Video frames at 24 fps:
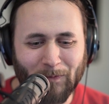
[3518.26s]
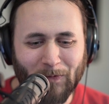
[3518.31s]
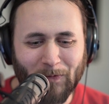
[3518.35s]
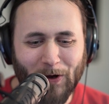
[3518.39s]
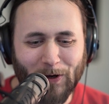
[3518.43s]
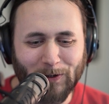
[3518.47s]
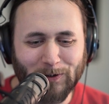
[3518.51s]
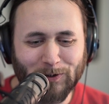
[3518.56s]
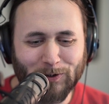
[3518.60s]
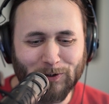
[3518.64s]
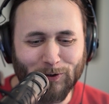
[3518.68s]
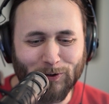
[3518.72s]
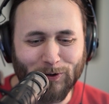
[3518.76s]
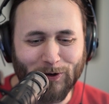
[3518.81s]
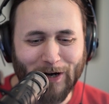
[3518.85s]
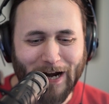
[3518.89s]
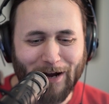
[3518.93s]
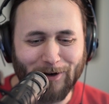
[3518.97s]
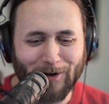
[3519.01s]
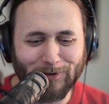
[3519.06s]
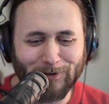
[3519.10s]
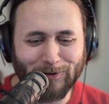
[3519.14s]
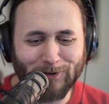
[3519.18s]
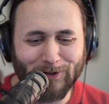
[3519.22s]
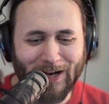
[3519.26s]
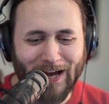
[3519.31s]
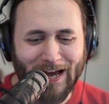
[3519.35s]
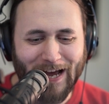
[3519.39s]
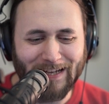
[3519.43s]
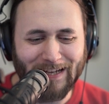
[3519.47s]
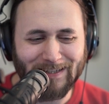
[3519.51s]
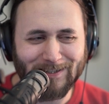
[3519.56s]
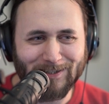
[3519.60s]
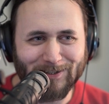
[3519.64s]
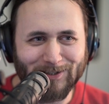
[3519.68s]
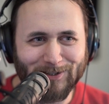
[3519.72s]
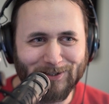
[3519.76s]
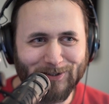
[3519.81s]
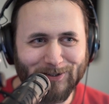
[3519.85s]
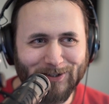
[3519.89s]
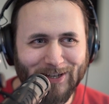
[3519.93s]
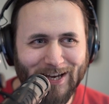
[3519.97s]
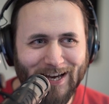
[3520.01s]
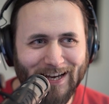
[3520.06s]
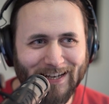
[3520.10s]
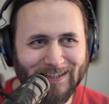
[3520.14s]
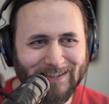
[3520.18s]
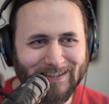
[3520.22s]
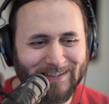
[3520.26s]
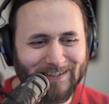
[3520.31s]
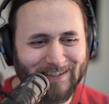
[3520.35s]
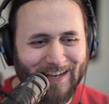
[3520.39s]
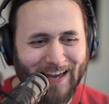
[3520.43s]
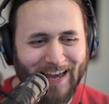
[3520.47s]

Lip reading: not sure how to answer to that.